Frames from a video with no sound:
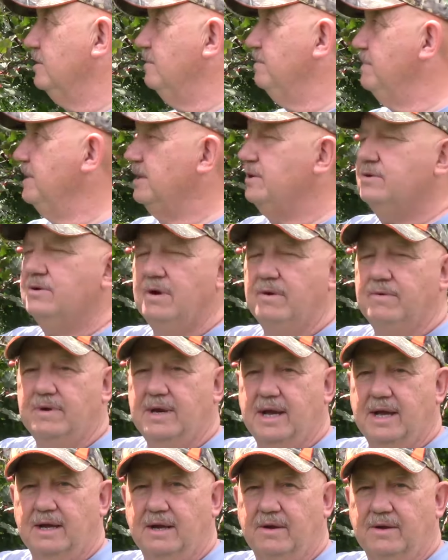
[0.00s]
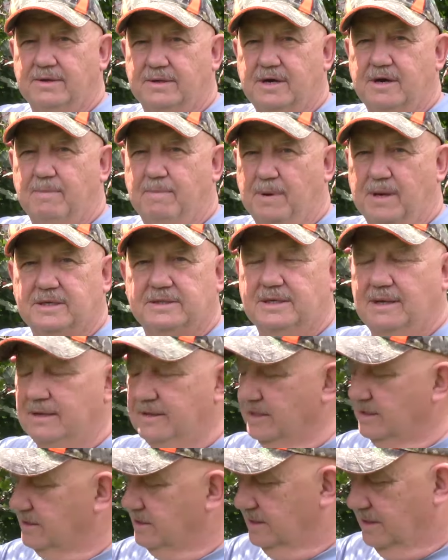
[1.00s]
build your own daggone deer place.
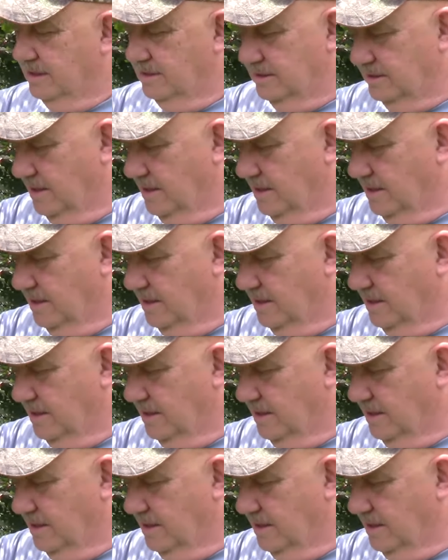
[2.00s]
This is